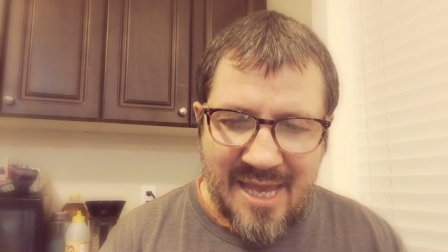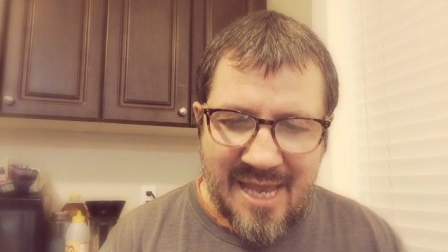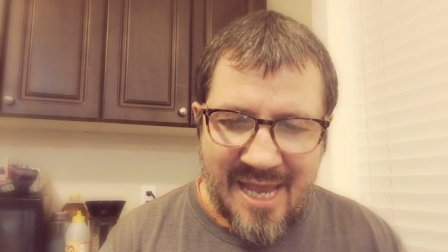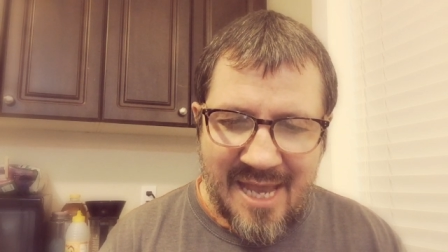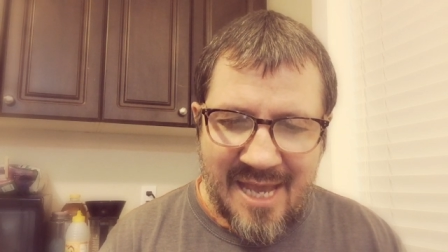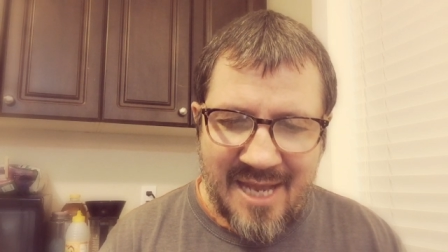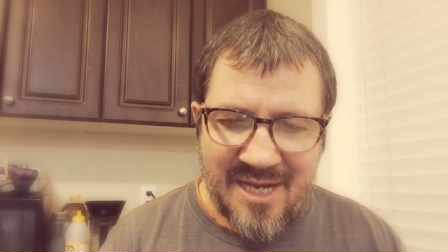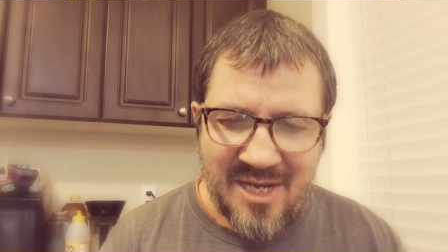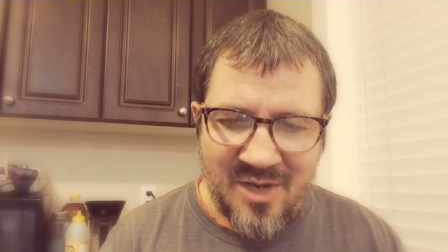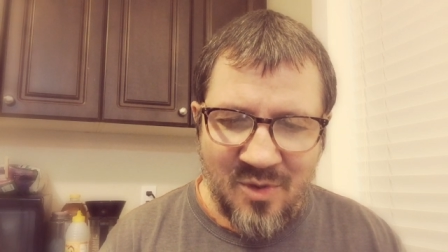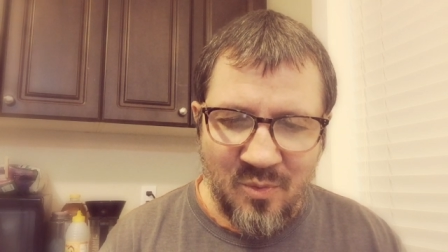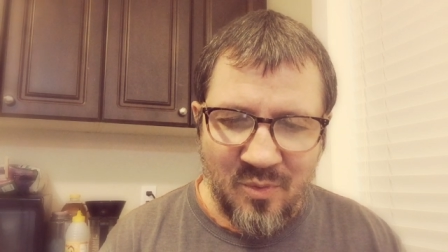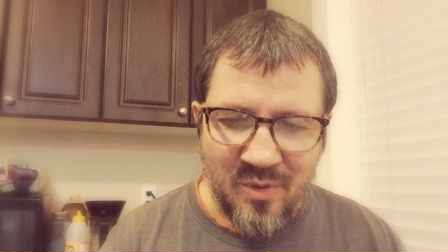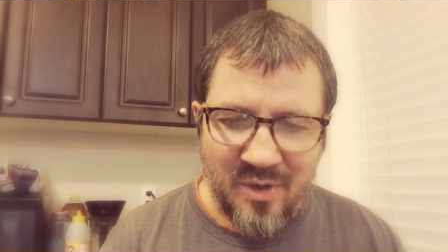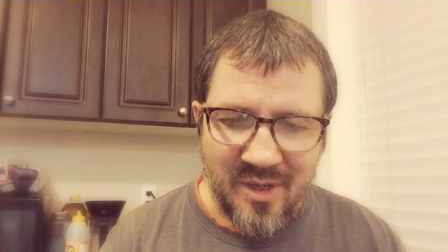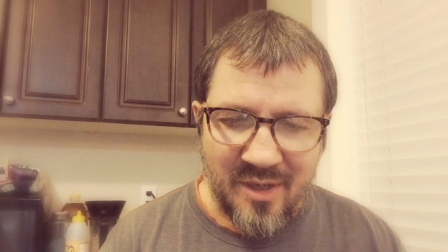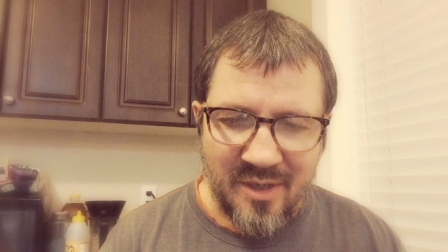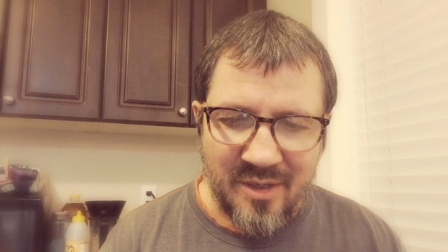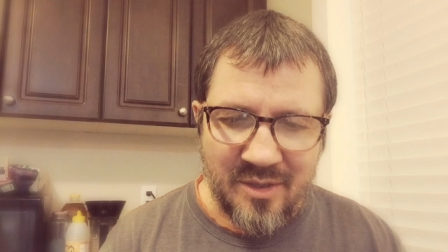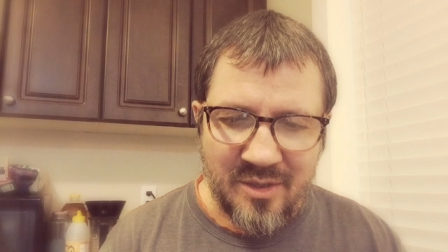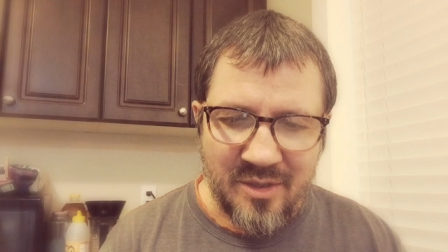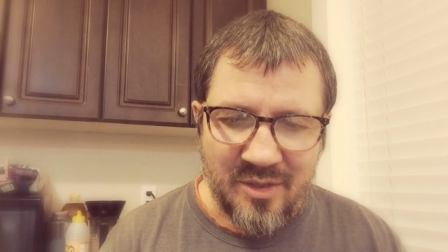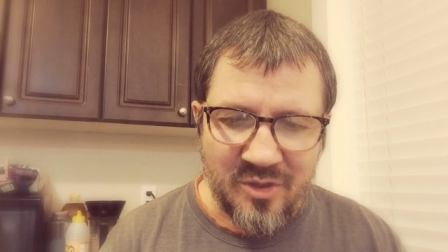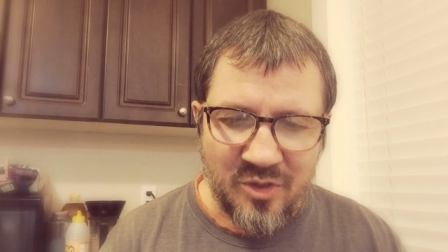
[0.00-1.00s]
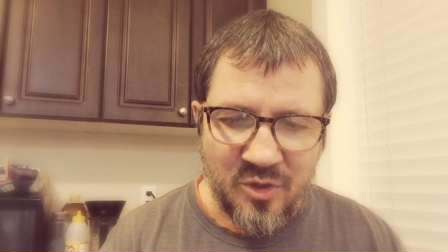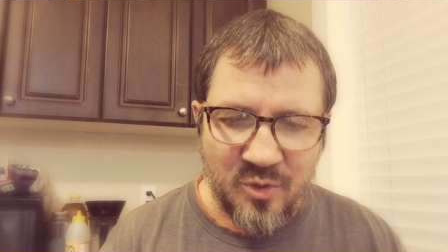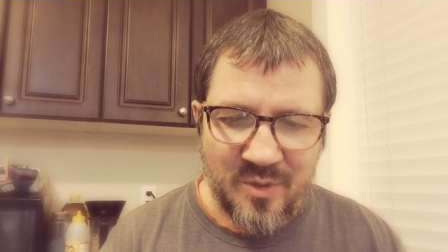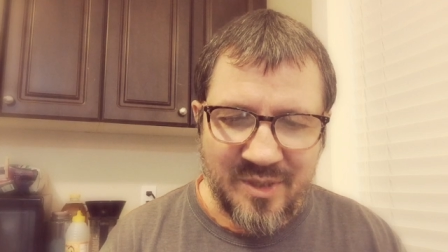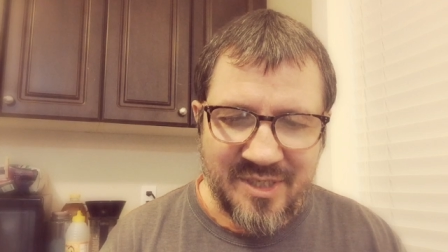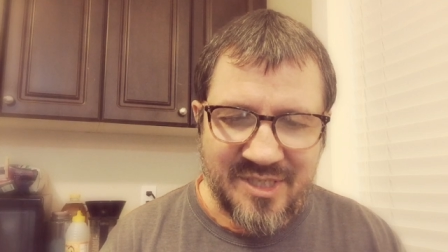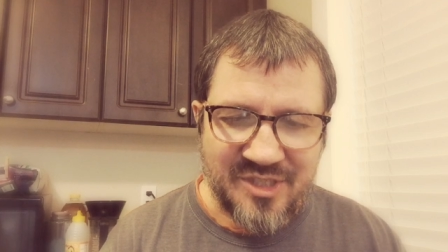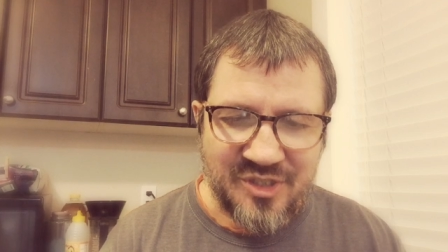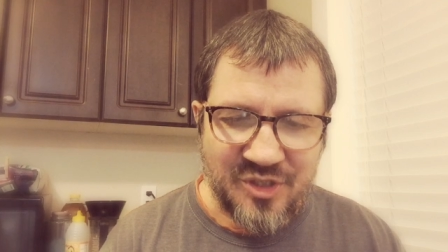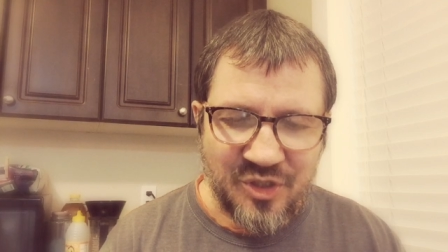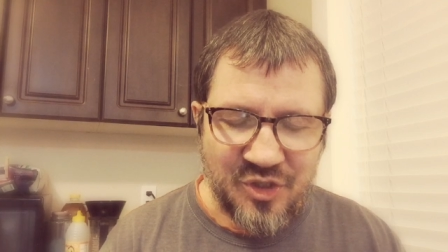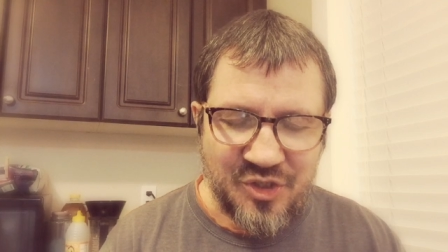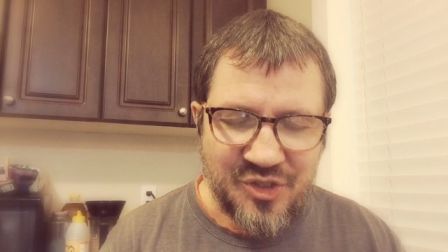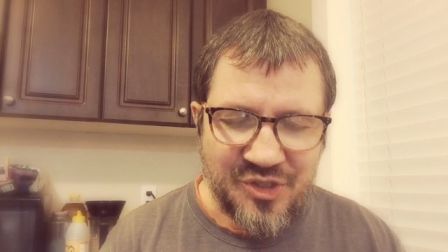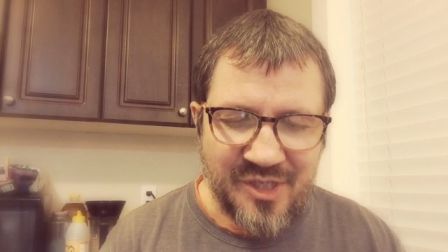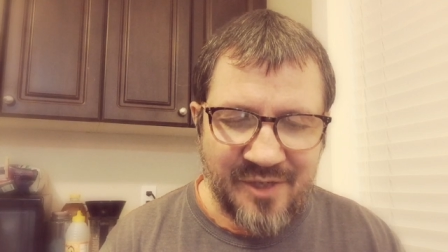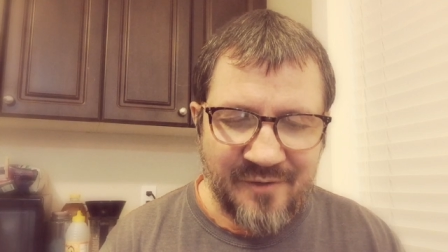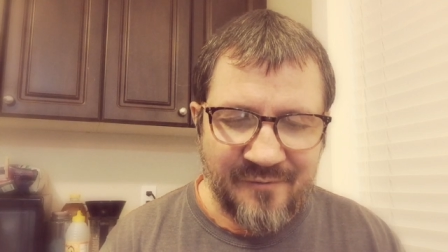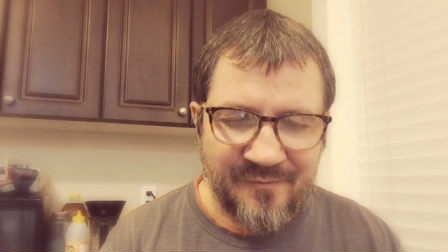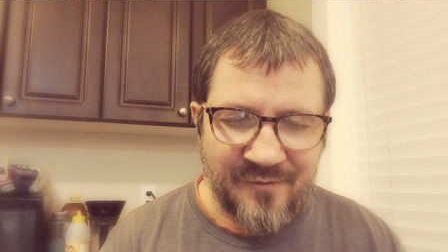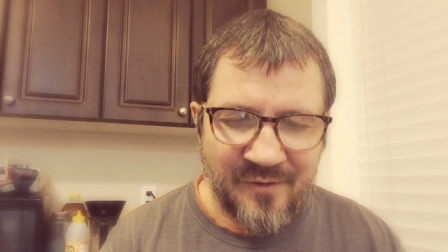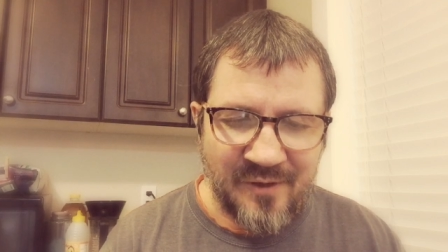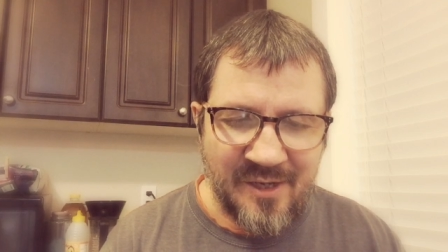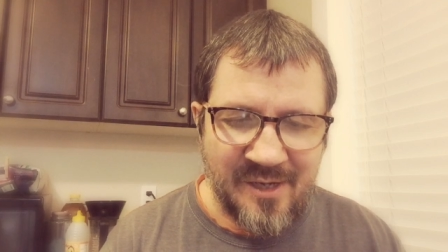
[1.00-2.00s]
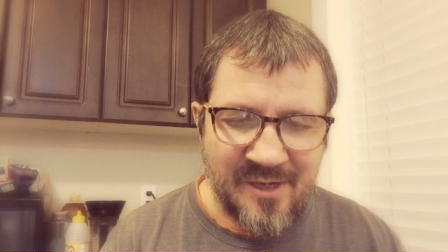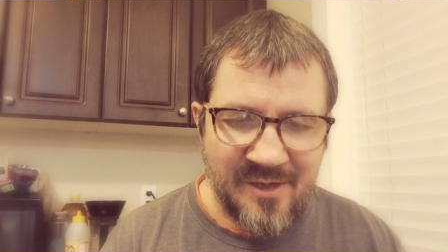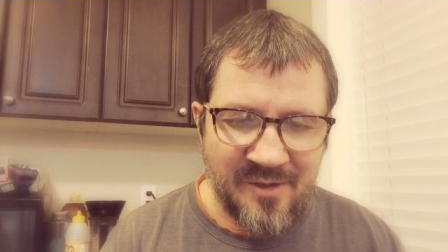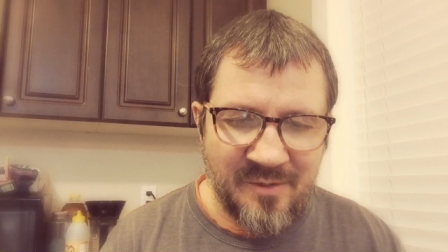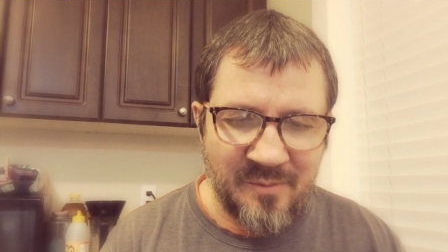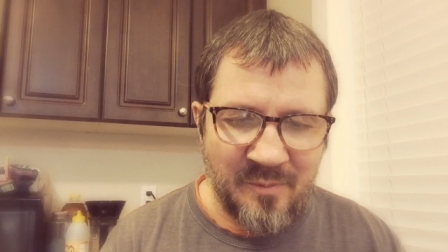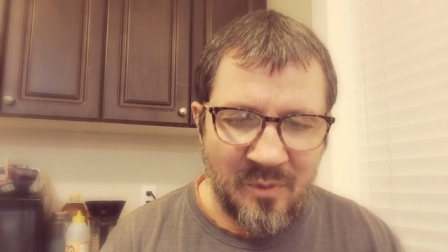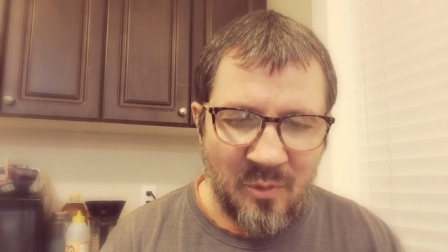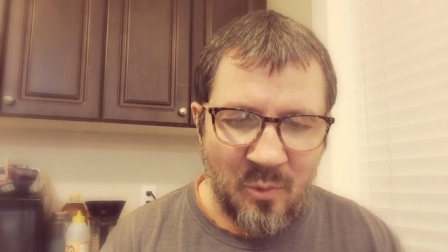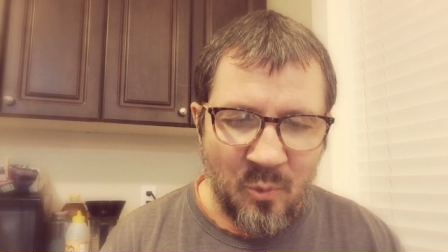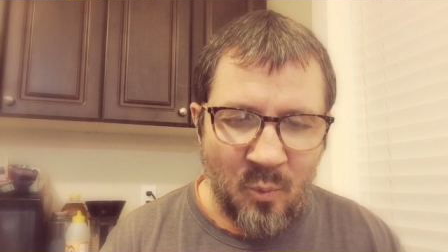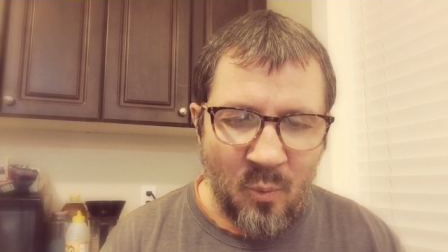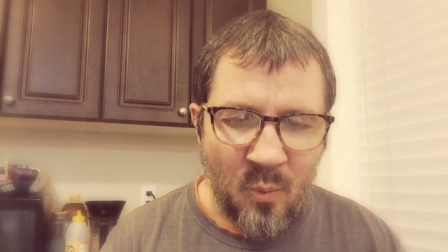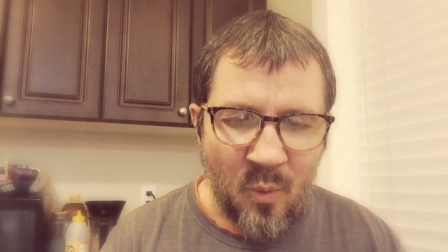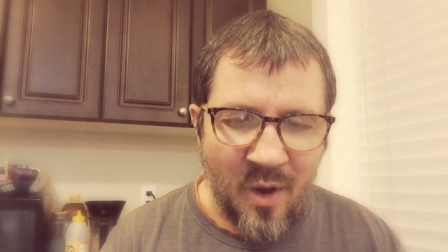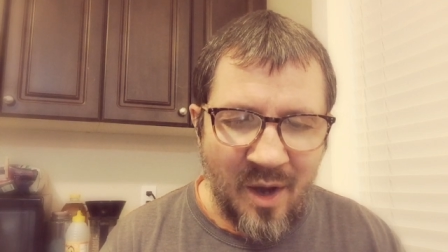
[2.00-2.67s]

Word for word: Anyone who is searching for Him,